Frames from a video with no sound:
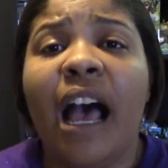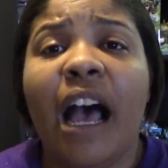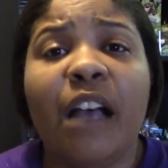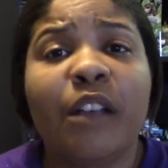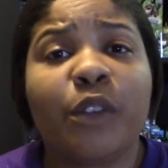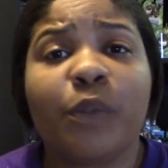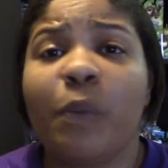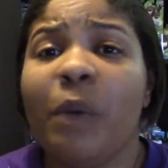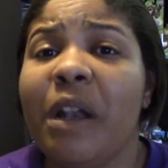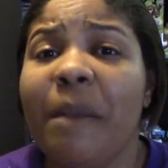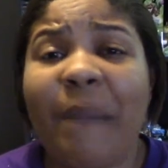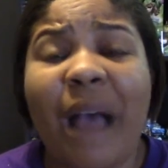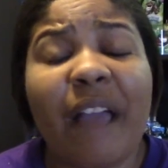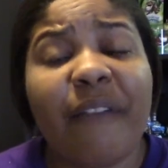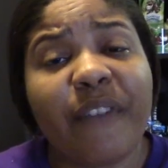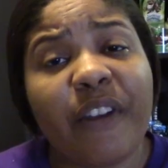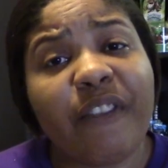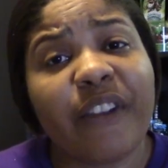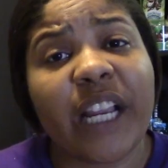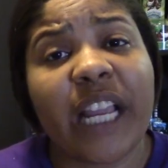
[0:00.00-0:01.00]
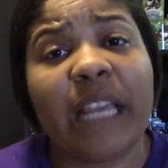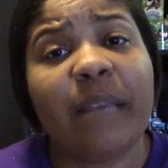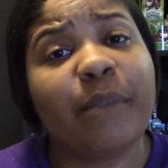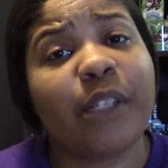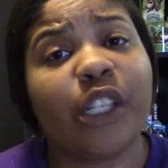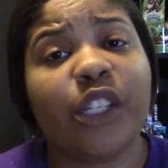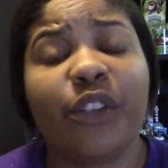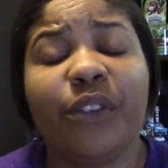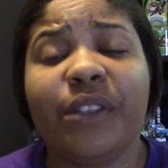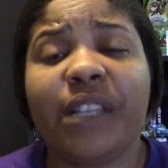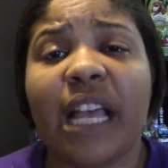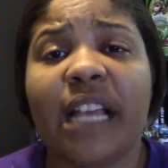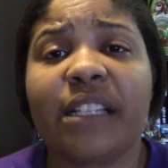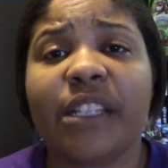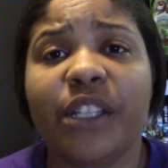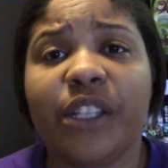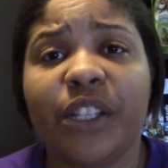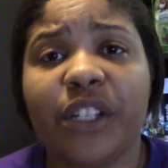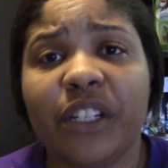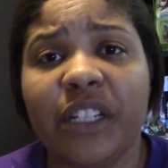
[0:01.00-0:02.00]
It's one of my favorite games of
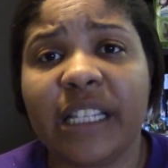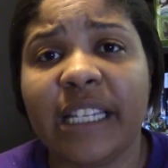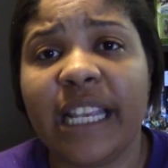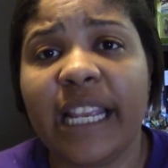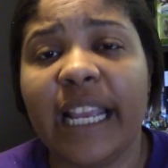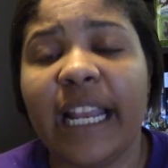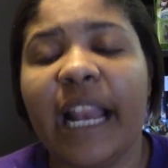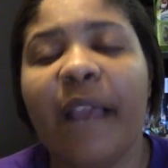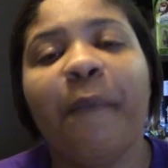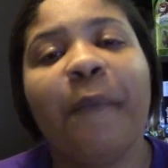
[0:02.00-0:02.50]
2013.